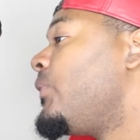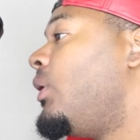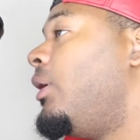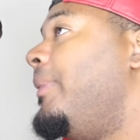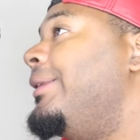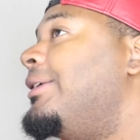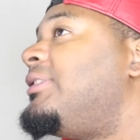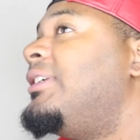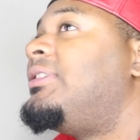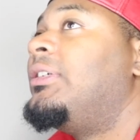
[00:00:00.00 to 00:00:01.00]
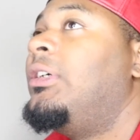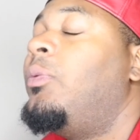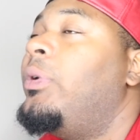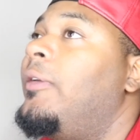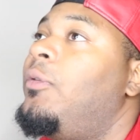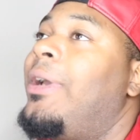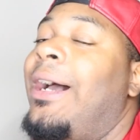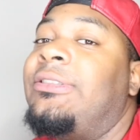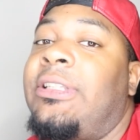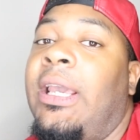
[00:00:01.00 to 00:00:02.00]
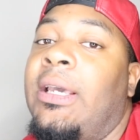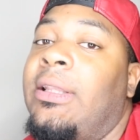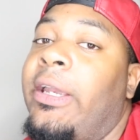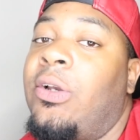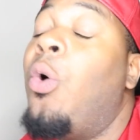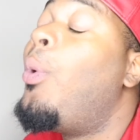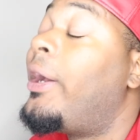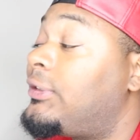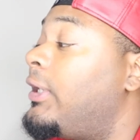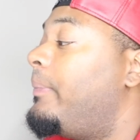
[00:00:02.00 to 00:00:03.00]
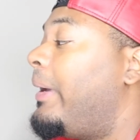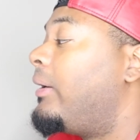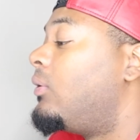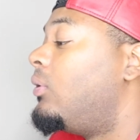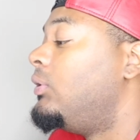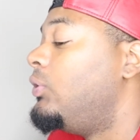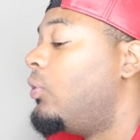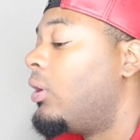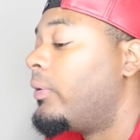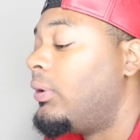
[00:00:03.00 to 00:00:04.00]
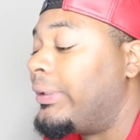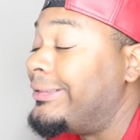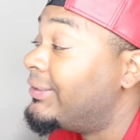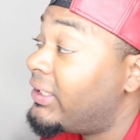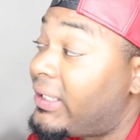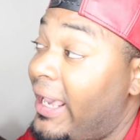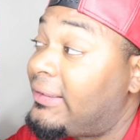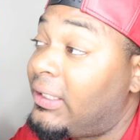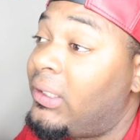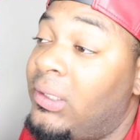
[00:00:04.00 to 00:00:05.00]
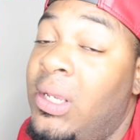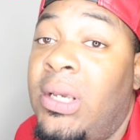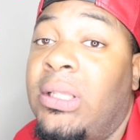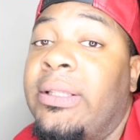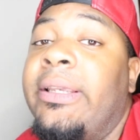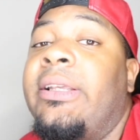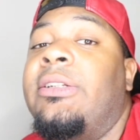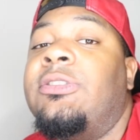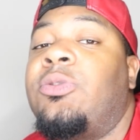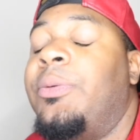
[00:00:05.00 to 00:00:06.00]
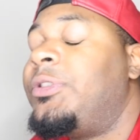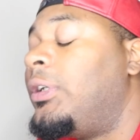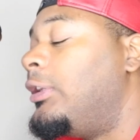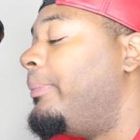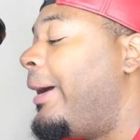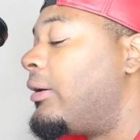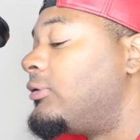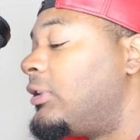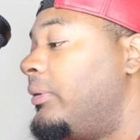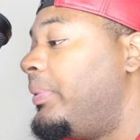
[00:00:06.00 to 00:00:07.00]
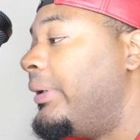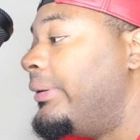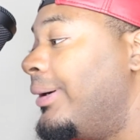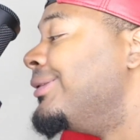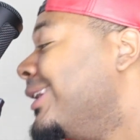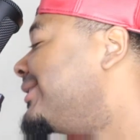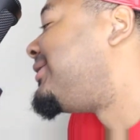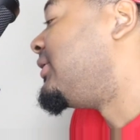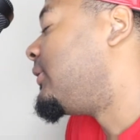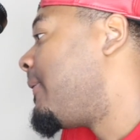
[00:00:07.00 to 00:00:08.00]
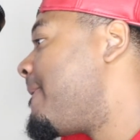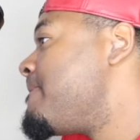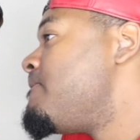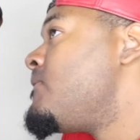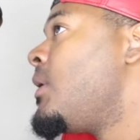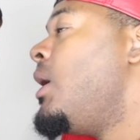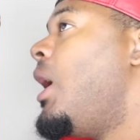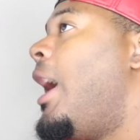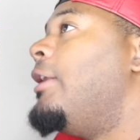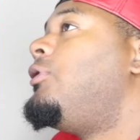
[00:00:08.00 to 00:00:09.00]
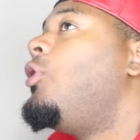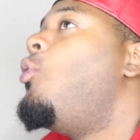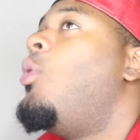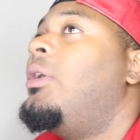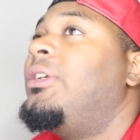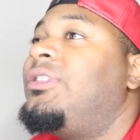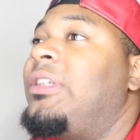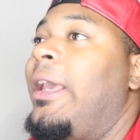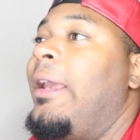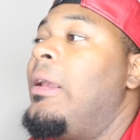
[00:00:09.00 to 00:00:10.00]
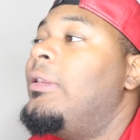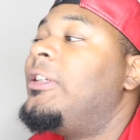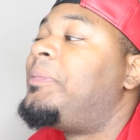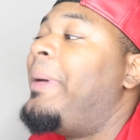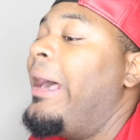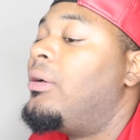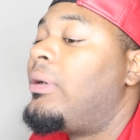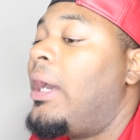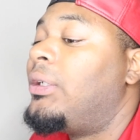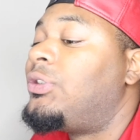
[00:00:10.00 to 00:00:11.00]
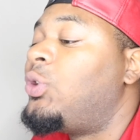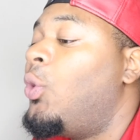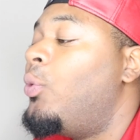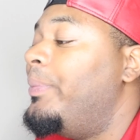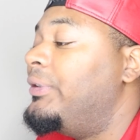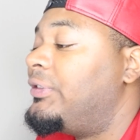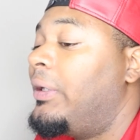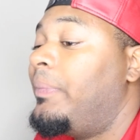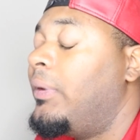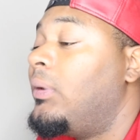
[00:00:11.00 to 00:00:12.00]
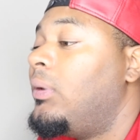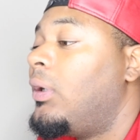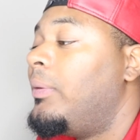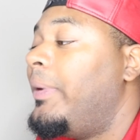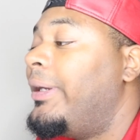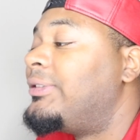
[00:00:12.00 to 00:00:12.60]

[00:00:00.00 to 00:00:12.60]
You know what I mean? This is a good one. If you guys can, like, go watch that battle on the URL. Get, look at the, the link in the description, and the battle is going to be in there. Listen I do want to say this battle kind of showed me something. You know what I mean?